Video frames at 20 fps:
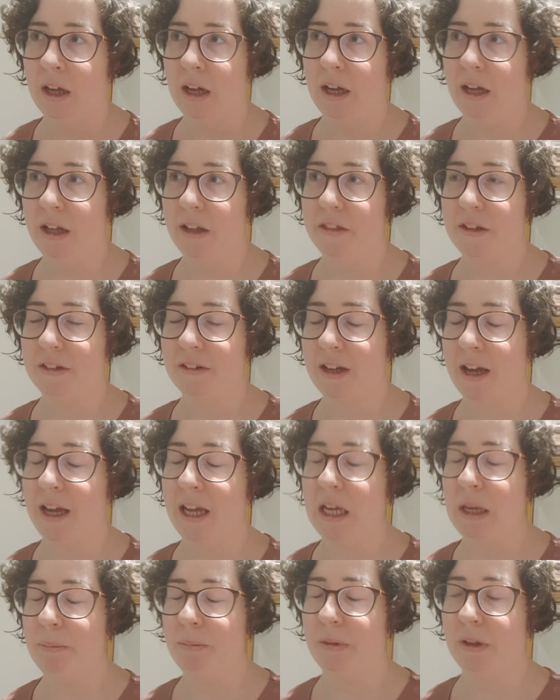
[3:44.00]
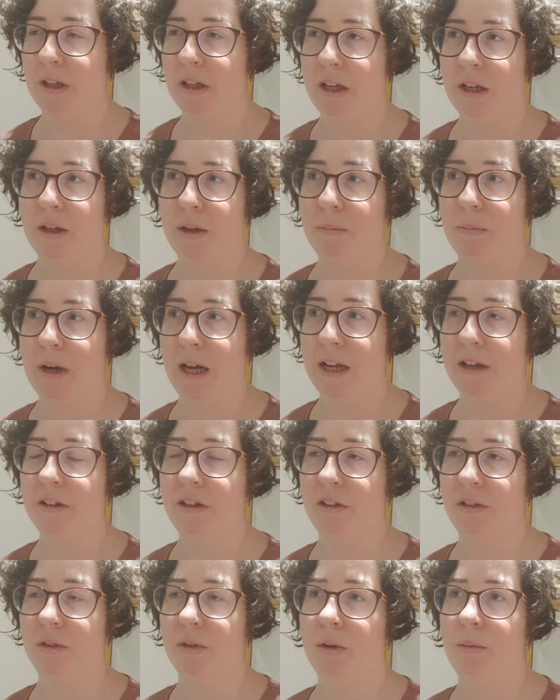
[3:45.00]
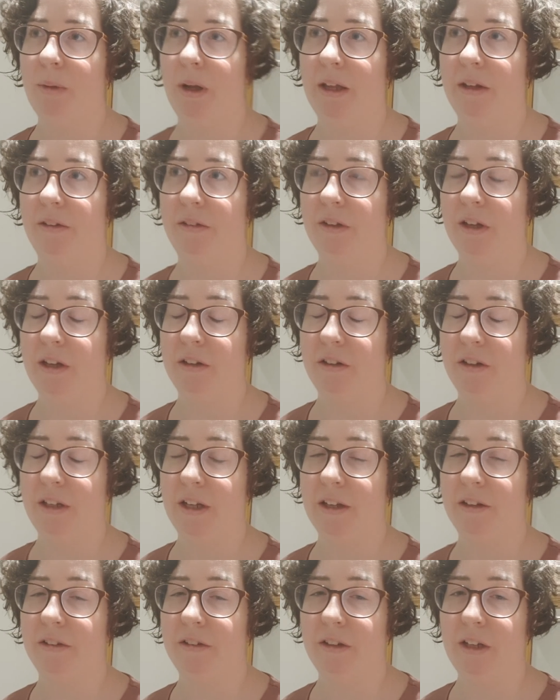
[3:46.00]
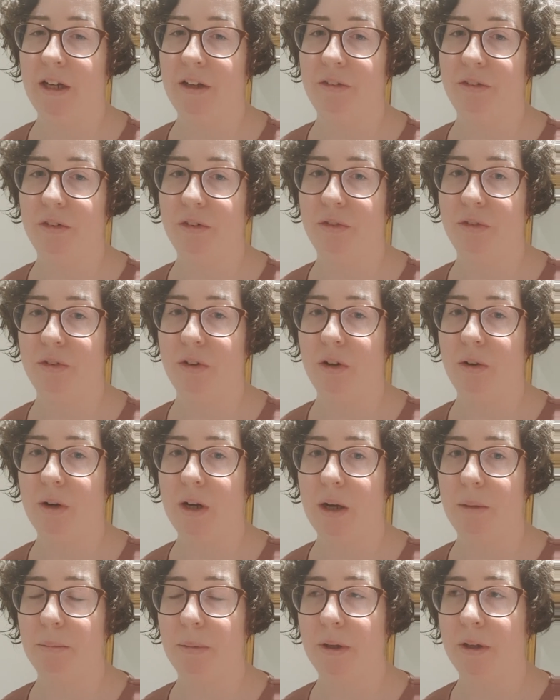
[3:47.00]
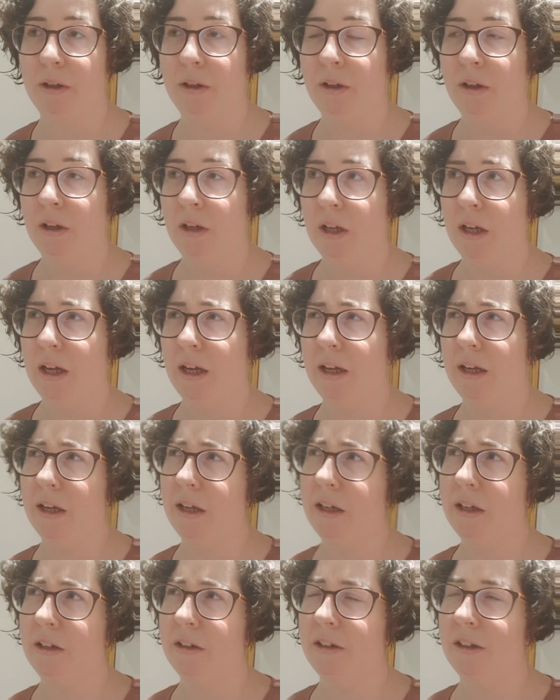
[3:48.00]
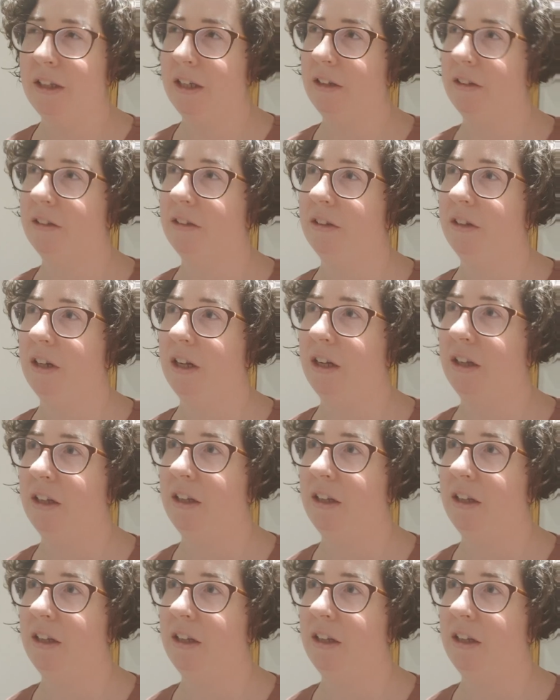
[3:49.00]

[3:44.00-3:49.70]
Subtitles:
the tape, I actually saw my surgeon yesterday for a follow-up. Not yesterday,